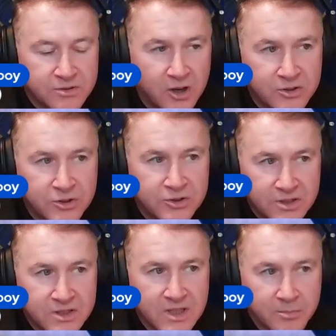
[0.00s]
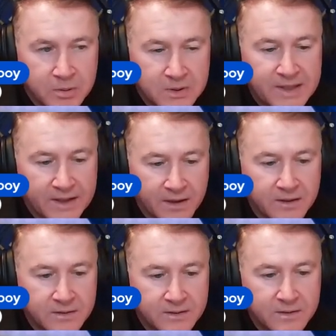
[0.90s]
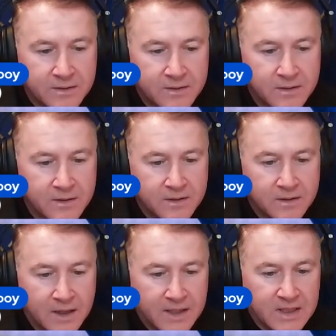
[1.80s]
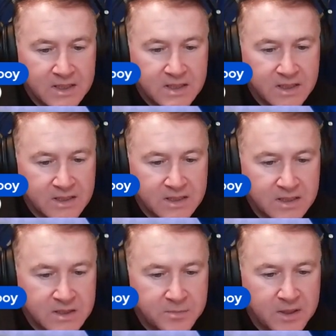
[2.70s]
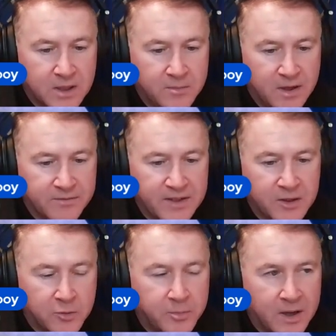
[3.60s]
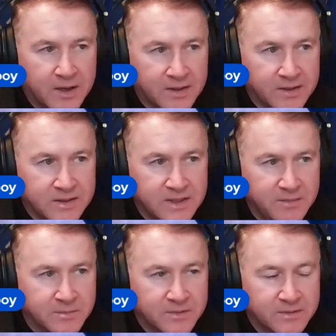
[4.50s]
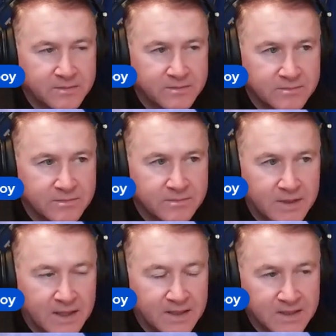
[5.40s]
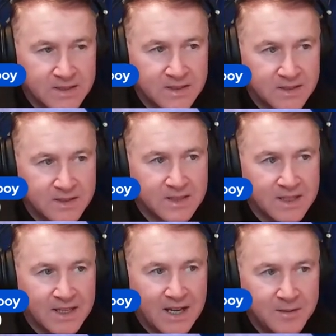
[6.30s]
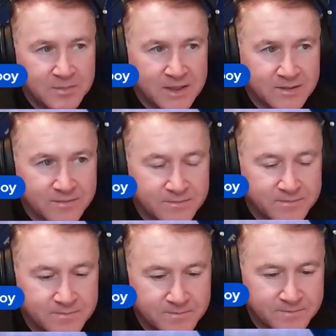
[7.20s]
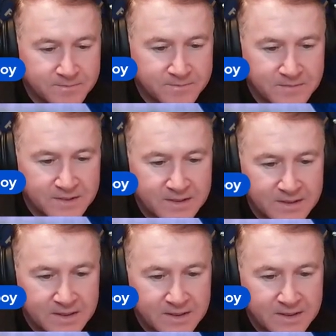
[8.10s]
Not just as a player. And he's become a vital part of the team. I didn't see this happening this year. Did you?